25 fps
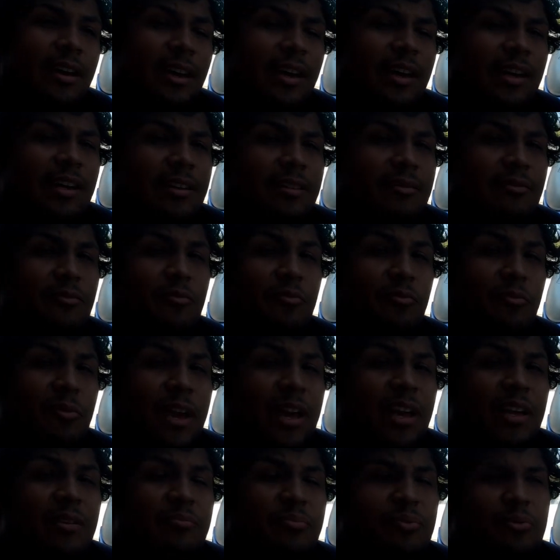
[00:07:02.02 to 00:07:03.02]
it
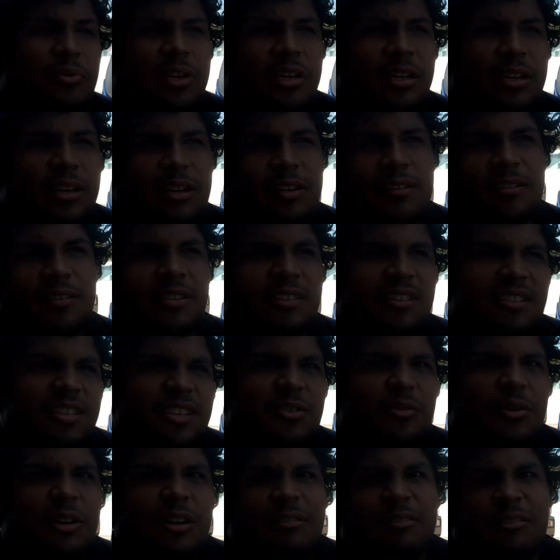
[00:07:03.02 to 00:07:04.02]
ran pretty good
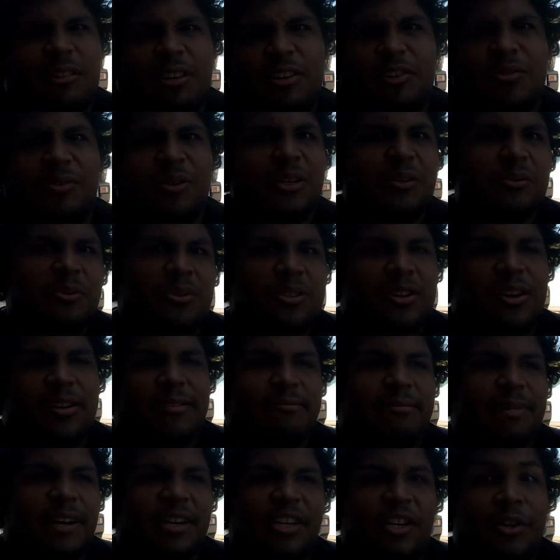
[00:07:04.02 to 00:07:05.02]
considering, you know, it was
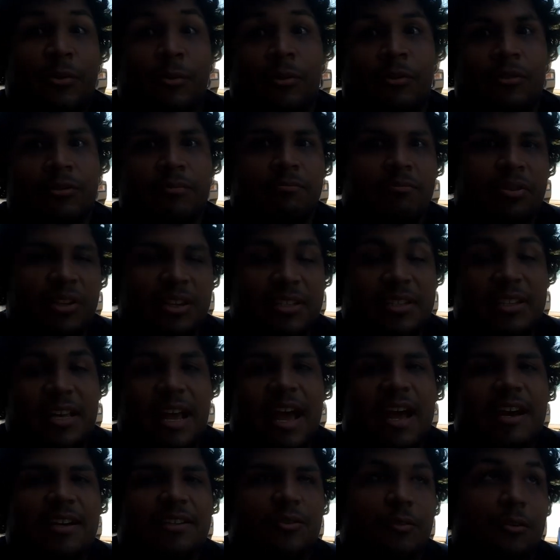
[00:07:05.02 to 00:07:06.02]
on a year old plus
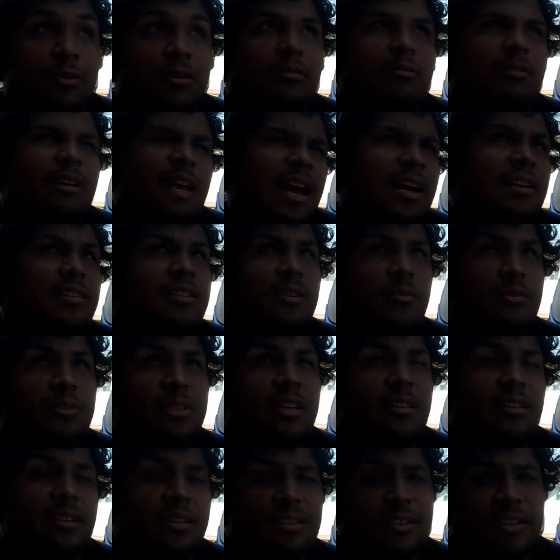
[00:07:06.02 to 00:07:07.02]
gas or gas that was
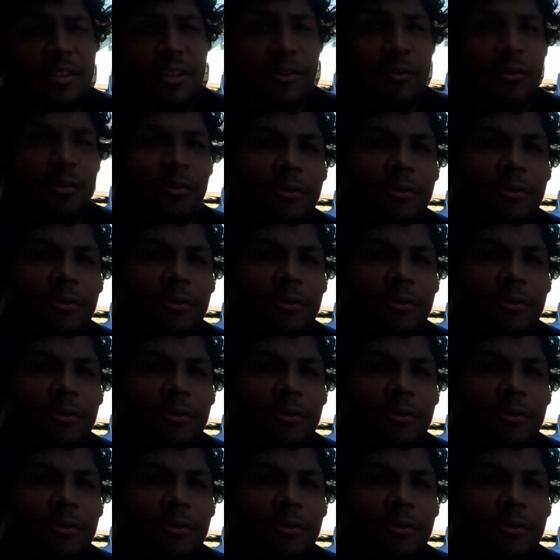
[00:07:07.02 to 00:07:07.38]
at least a year